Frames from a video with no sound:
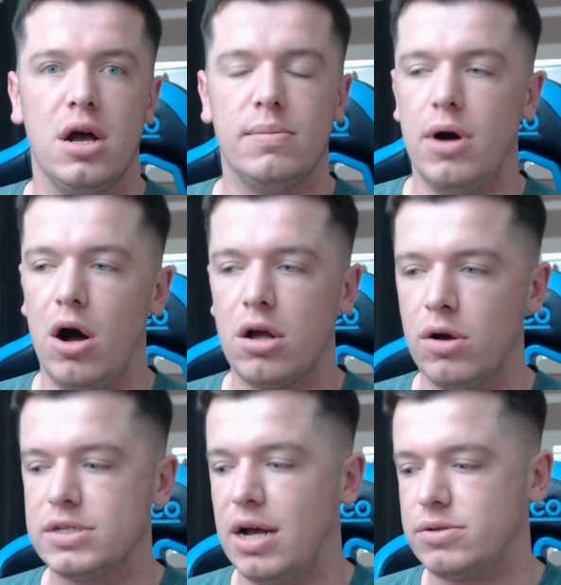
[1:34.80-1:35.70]
My heart
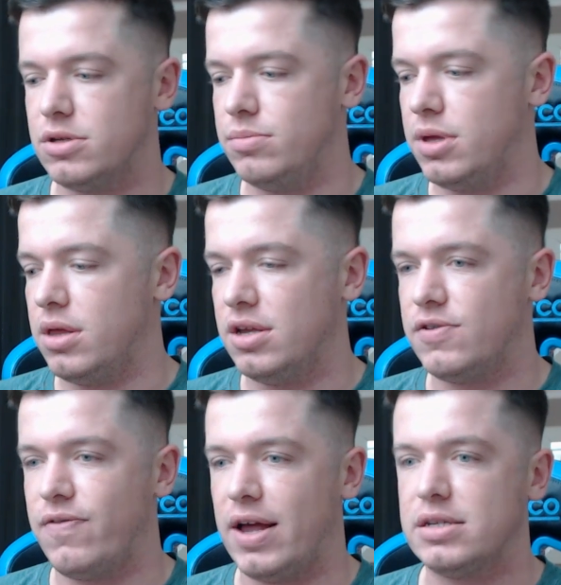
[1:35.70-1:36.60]
goes out to them that these
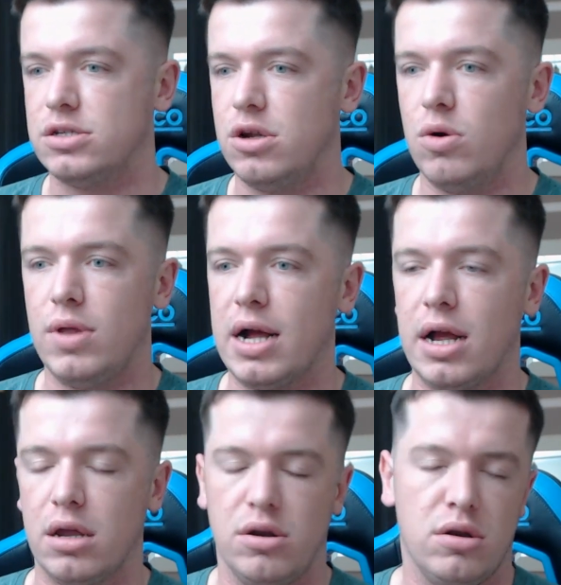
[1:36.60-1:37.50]
fans no
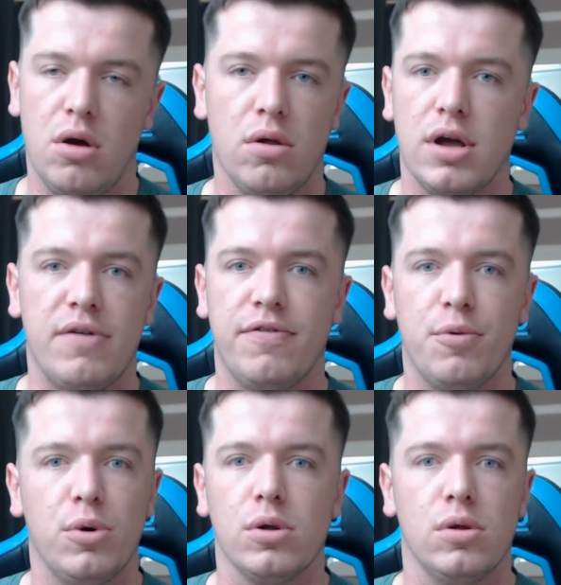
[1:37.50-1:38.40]
longer have a
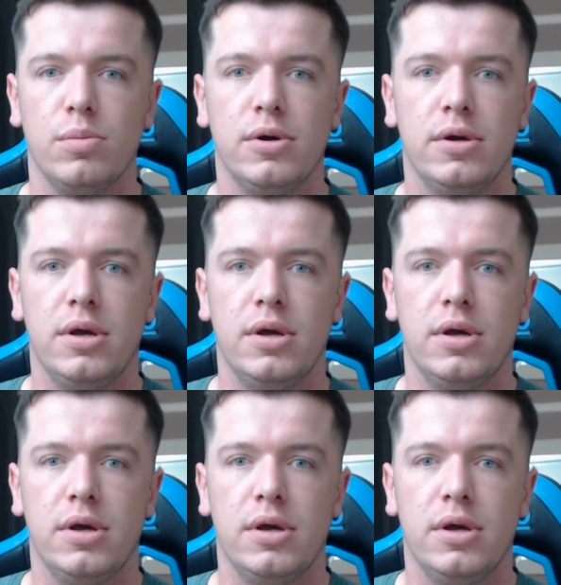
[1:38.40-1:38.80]
football club.